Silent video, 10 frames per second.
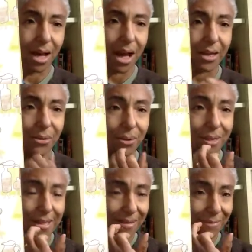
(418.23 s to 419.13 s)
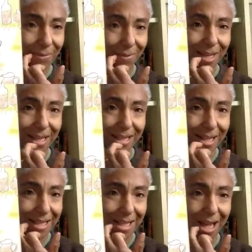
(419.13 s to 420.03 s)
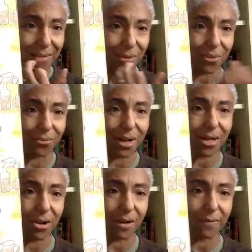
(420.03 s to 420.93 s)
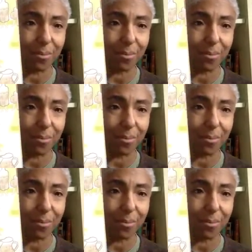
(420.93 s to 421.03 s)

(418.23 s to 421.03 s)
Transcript: I couldn't even write the next line without running off the